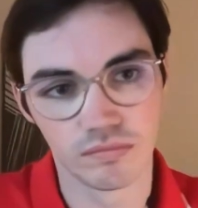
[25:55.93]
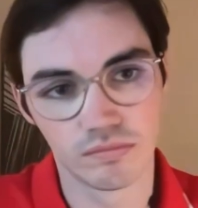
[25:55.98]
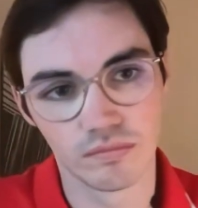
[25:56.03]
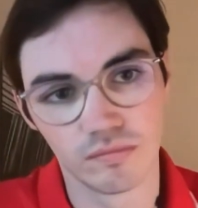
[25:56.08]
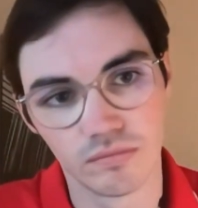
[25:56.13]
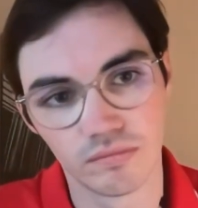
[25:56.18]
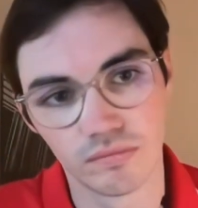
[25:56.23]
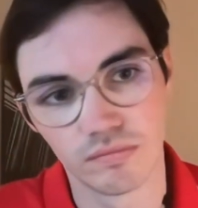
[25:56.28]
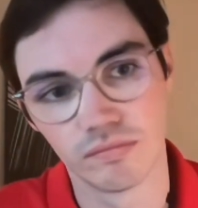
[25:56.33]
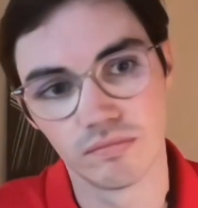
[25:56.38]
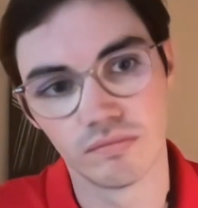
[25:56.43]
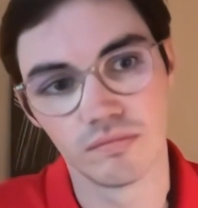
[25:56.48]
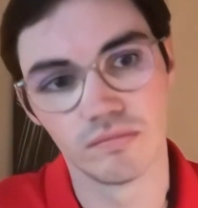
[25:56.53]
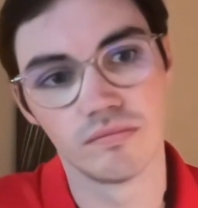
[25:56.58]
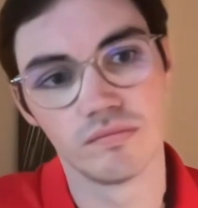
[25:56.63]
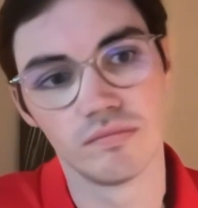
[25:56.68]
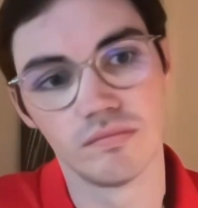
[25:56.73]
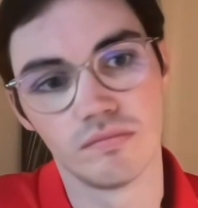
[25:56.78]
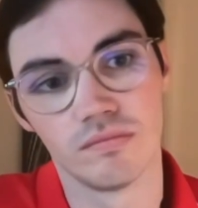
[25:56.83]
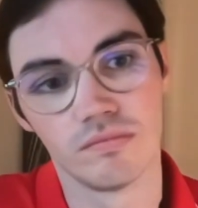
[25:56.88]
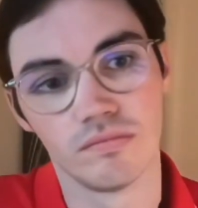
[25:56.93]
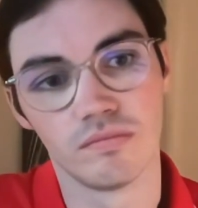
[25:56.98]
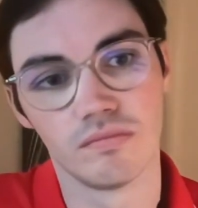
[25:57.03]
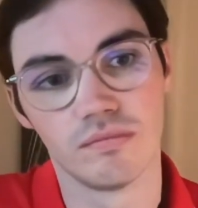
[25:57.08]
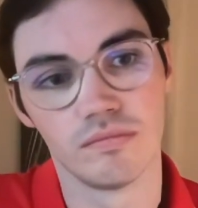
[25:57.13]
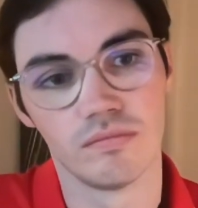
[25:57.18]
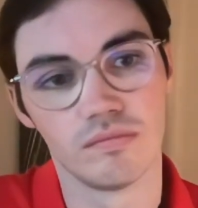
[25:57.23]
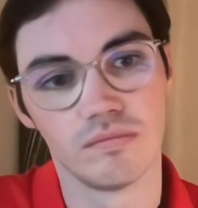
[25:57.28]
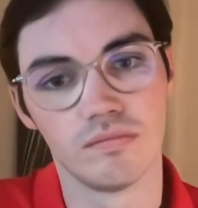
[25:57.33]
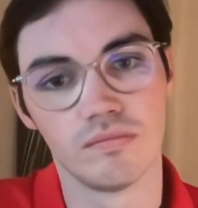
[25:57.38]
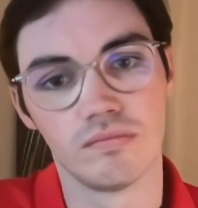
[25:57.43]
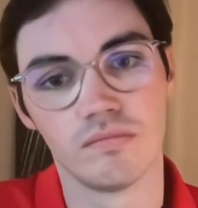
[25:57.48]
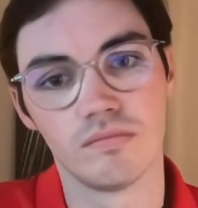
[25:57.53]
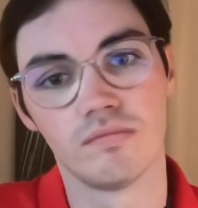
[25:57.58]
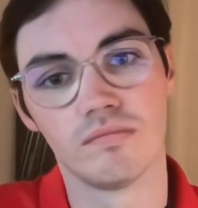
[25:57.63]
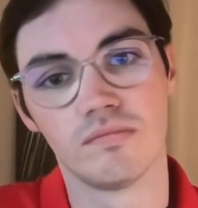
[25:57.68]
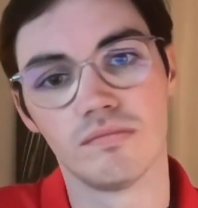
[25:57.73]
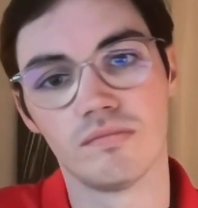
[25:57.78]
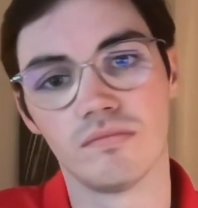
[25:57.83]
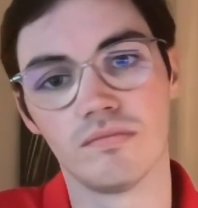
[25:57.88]

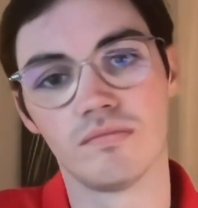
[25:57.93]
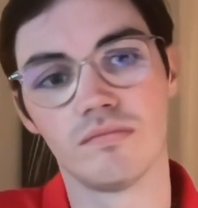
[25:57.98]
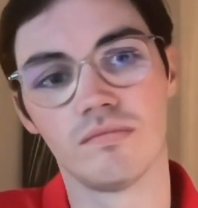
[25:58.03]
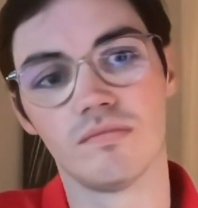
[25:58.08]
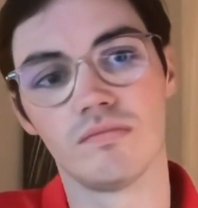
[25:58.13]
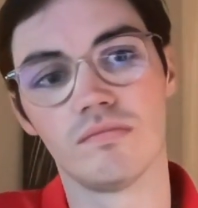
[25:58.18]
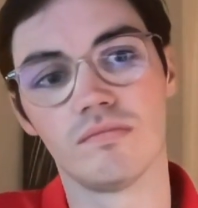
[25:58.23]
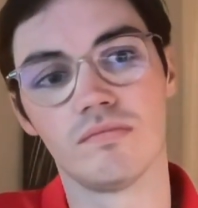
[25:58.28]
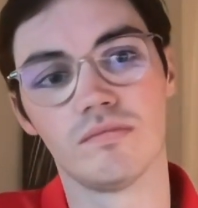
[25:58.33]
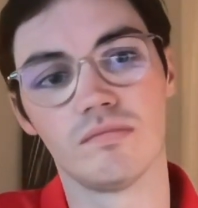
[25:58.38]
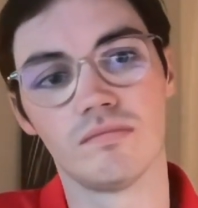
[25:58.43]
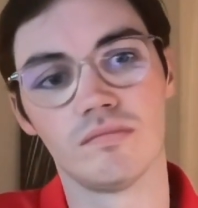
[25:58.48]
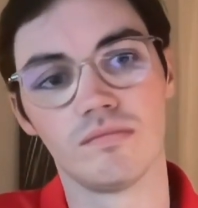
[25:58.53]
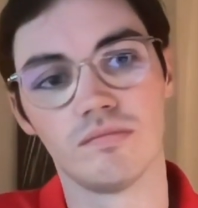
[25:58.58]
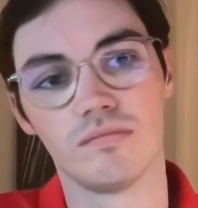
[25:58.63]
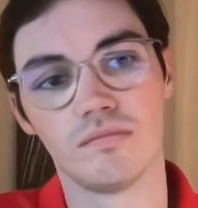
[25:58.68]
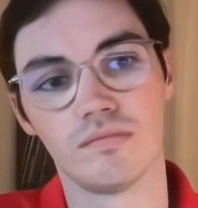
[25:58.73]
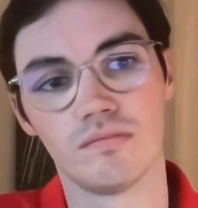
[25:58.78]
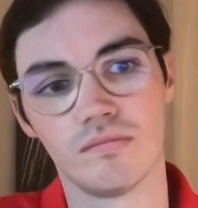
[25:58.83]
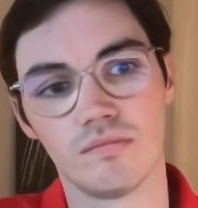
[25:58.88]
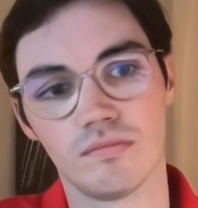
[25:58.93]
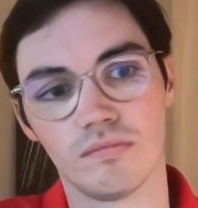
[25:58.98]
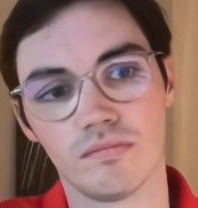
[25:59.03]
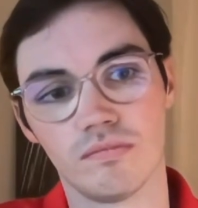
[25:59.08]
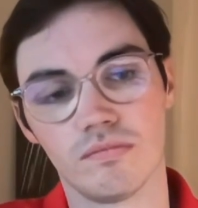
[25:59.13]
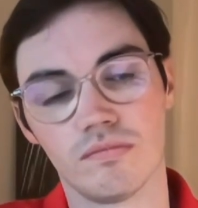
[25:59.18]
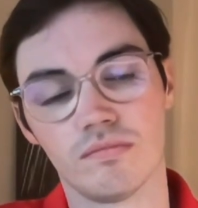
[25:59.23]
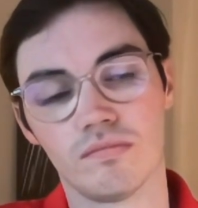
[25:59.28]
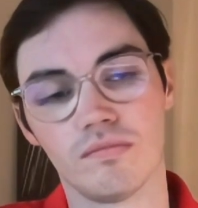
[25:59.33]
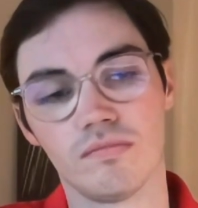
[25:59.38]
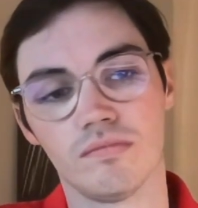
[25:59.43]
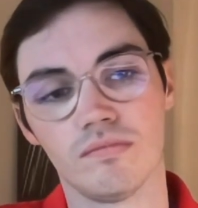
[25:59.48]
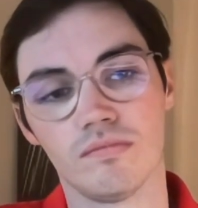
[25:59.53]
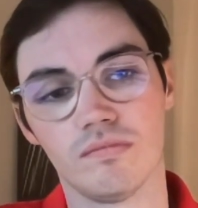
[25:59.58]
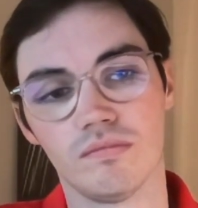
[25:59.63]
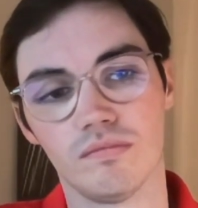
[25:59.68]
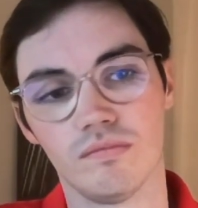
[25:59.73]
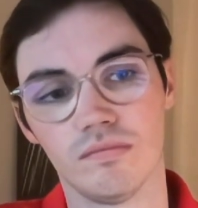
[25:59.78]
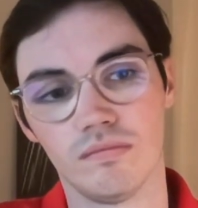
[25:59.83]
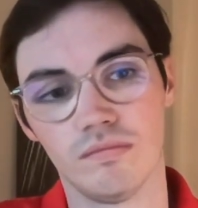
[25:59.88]

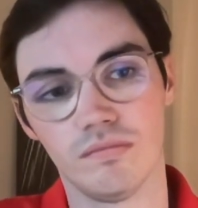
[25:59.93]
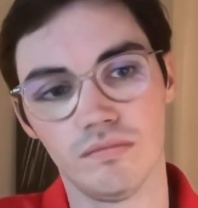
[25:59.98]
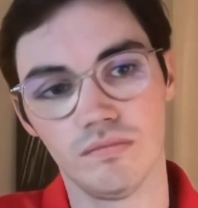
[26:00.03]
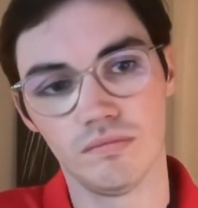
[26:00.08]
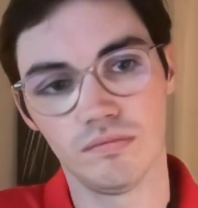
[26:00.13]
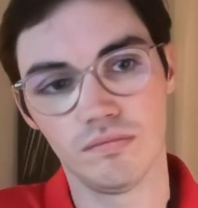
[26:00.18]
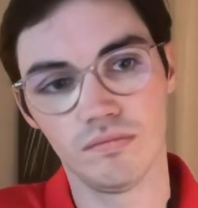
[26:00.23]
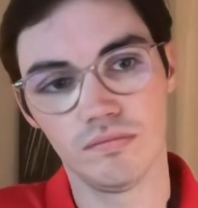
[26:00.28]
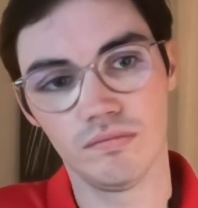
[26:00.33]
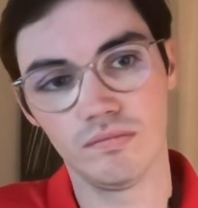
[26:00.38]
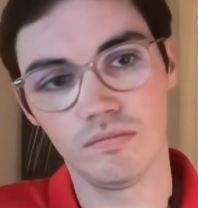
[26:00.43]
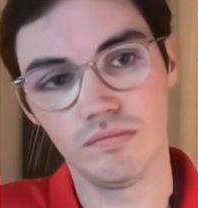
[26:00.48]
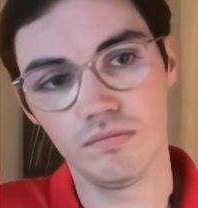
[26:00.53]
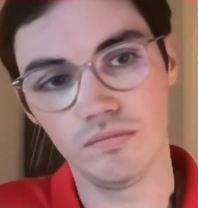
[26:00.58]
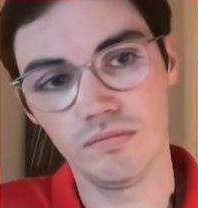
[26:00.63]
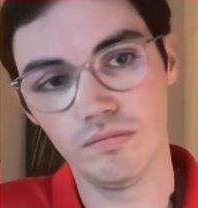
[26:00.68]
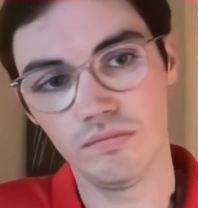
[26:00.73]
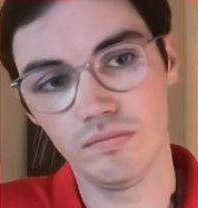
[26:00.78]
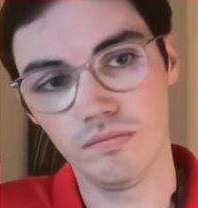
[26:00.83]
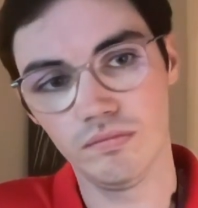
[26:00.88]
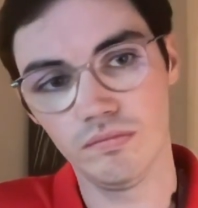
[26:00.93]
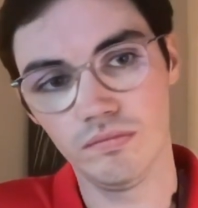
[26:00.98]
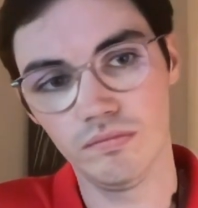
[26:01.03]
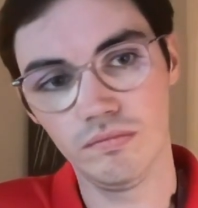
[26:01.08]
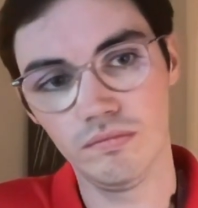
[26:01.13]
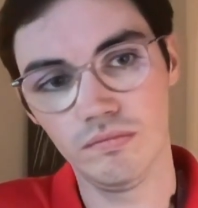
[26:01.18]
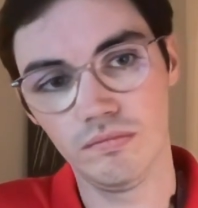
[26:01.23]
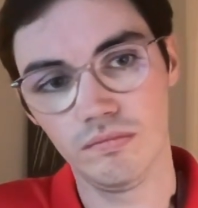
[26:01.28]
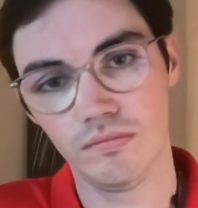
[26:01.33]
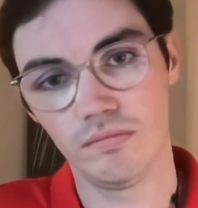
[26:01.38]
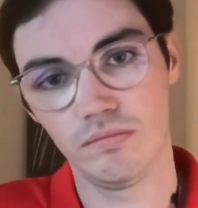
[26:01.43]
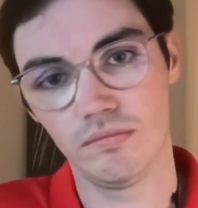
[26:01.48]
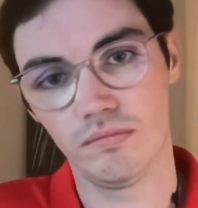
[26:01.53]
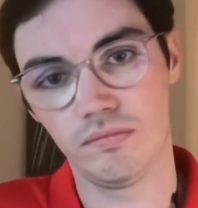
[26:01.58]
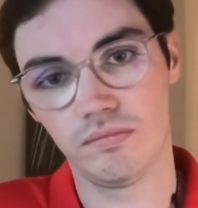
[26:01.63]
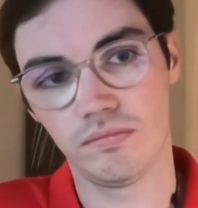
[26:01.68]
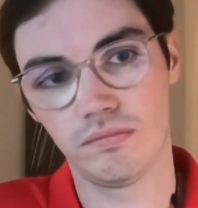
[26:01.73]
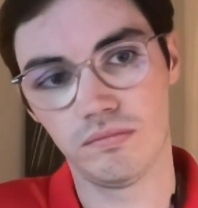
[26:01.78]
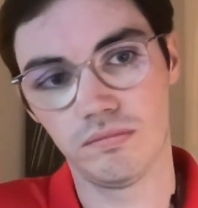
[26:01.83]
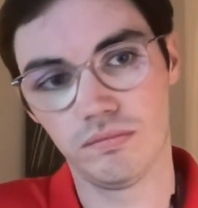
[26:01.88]

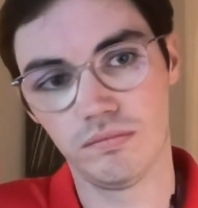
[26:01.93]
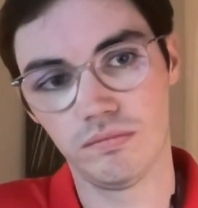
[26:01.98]
No words are spoken by the person on screen.